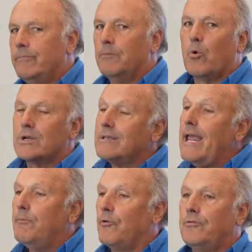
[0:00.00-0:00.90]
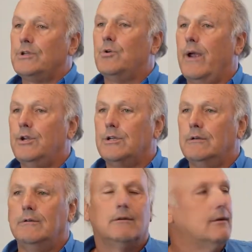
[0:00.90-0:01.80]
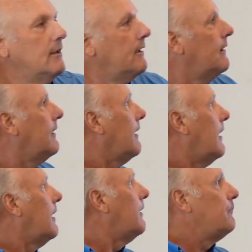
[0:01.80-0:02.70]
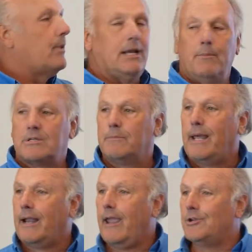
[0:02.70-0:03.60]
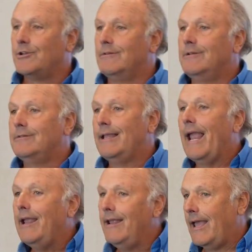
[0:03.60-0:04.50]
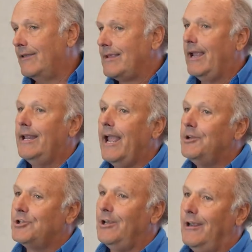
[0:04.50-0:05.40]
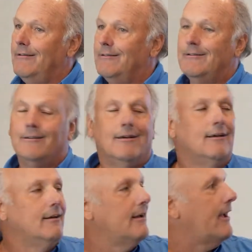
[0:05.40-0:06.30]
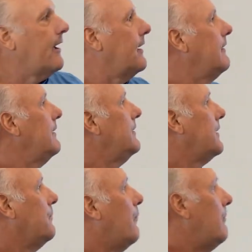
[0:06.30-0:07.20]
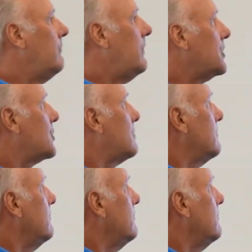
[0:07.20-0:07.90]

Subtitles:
the more stable situation, but he missed a medication. He has ADHD. And did much